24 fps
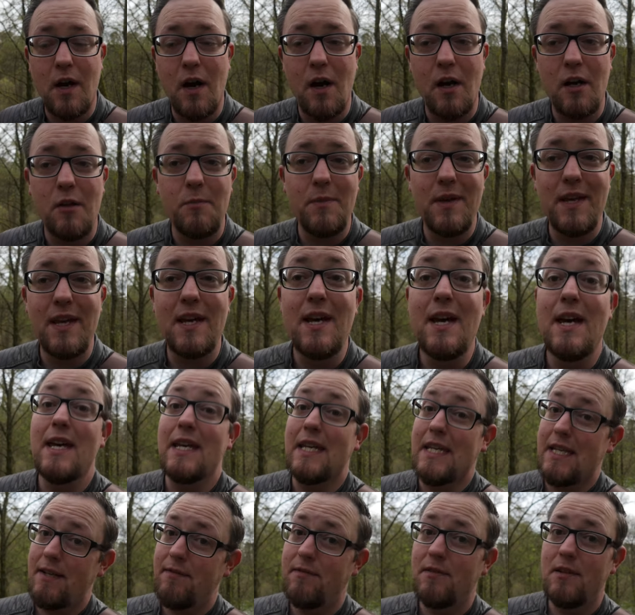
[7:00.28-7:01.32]
economy,
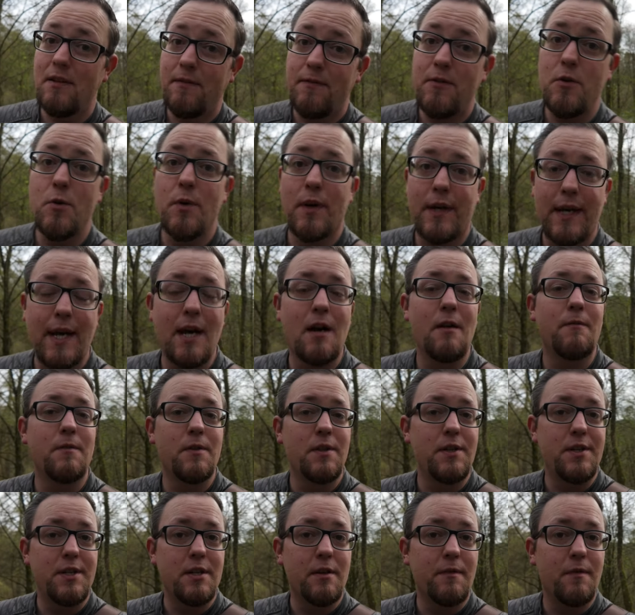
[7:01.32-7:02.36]
even if you account
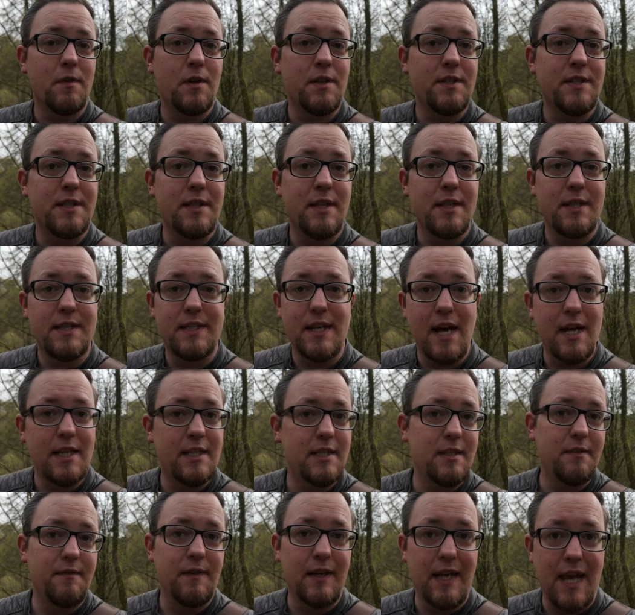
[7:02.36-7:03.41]
for the difference in the
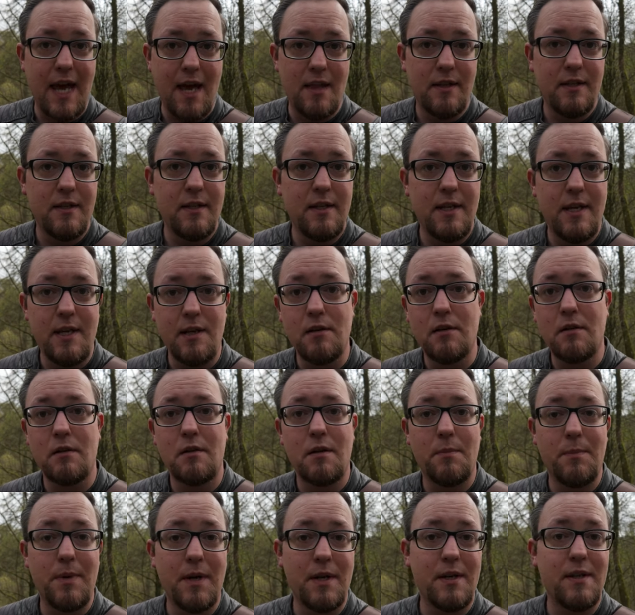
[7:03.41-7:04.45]
size of a gallon here
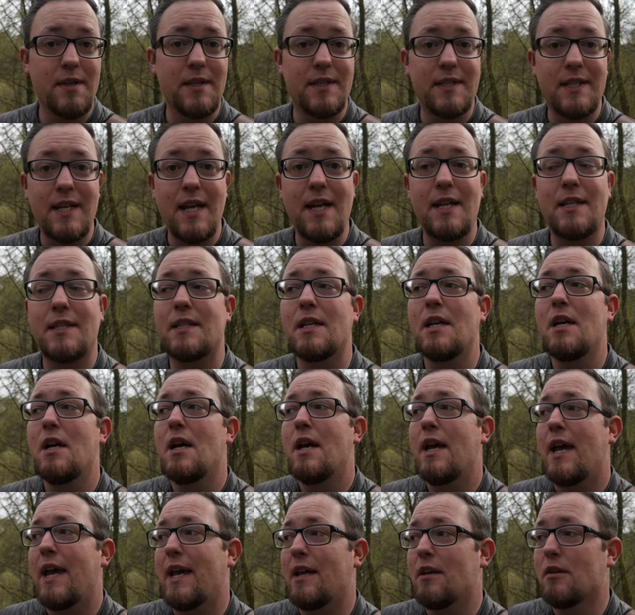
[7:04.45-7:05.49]
compared to the States.
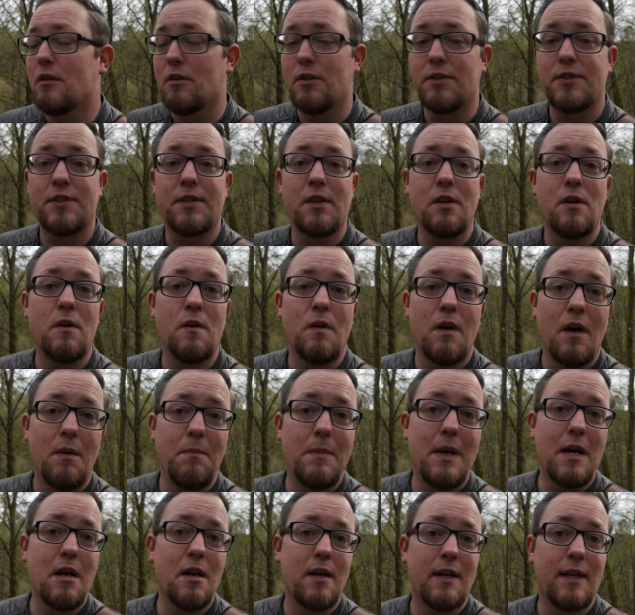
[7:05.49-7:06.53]
And also,
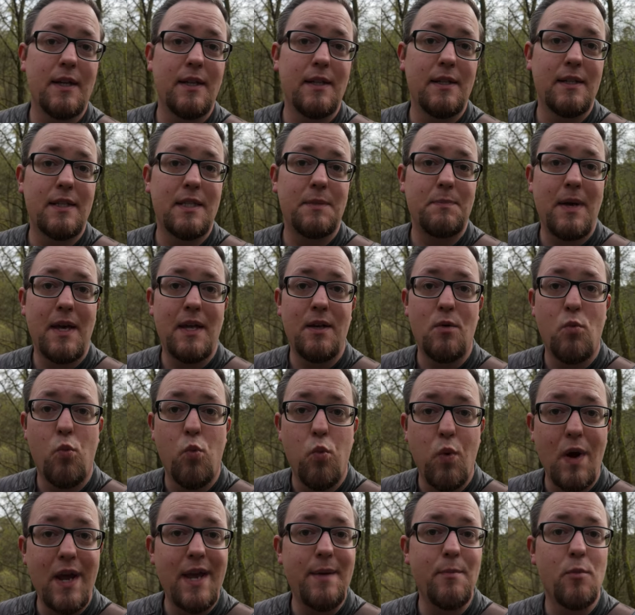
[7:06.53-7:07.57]
Americans
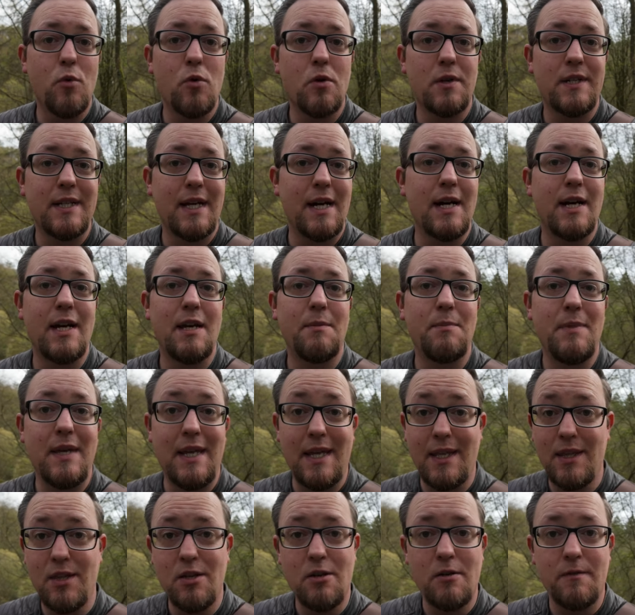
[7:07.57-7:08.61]
spend way more time
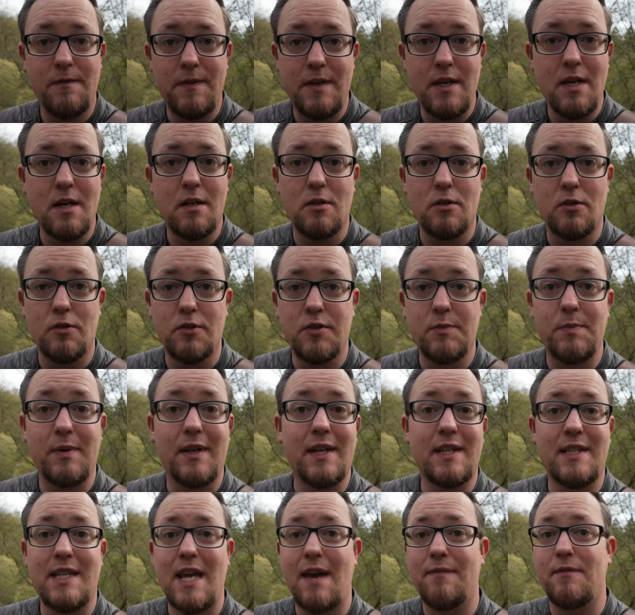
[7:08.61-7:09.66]
in their vehicles
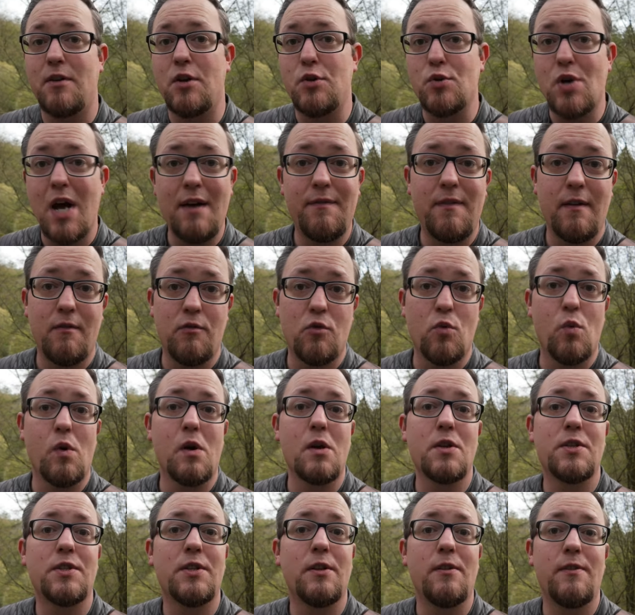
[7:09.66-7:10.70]
because they have to drive
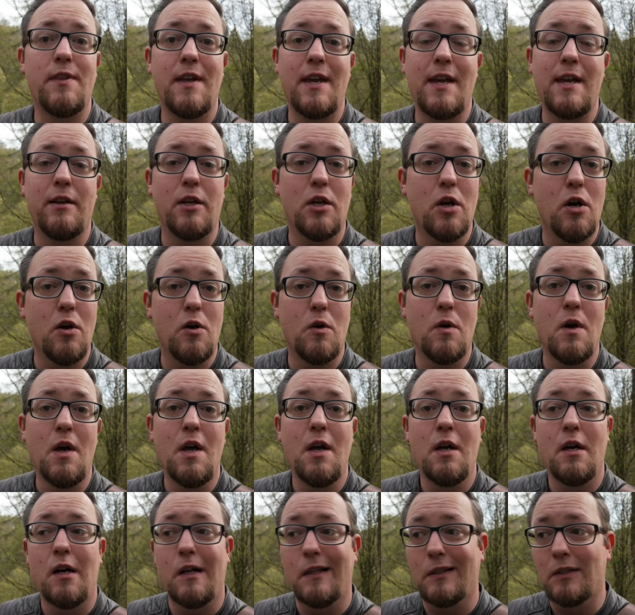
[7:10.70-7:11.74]
everywhere, so they go
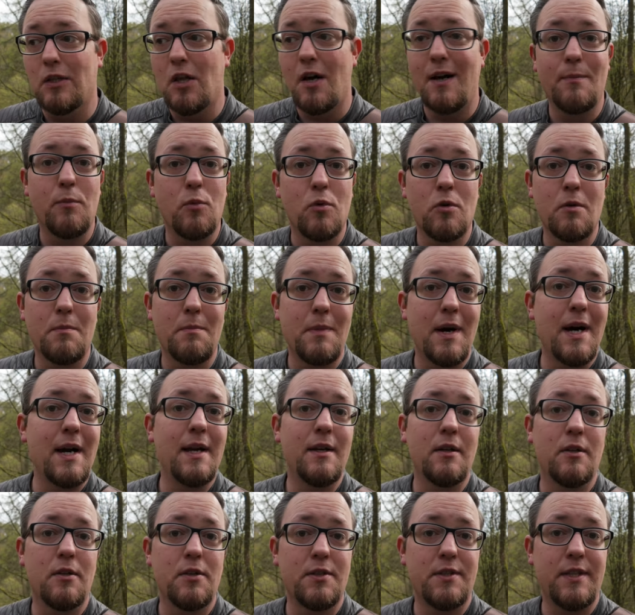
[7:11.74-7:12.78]
a lot more
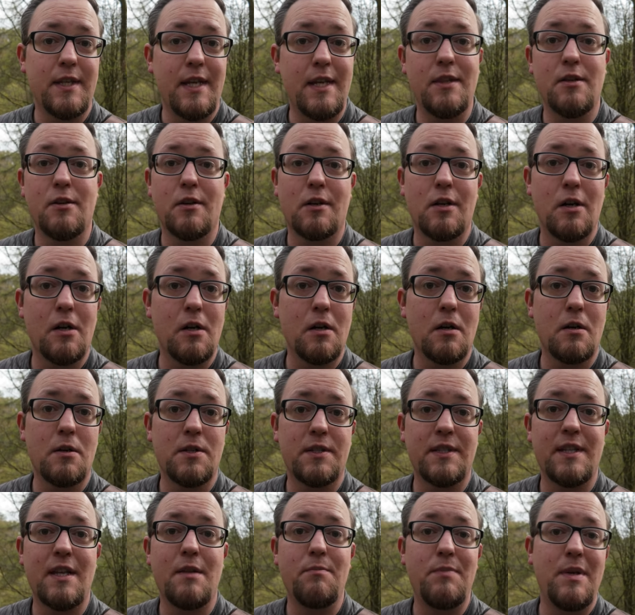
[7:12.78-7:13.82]
miles in their
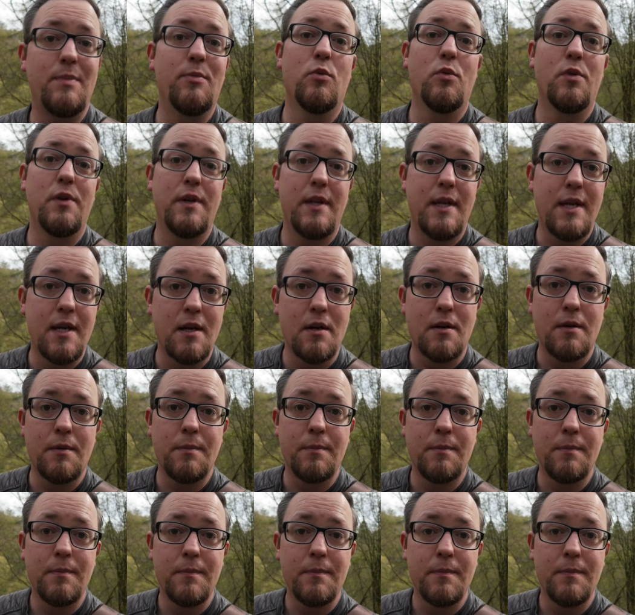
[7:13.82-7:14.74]
cars than people would here.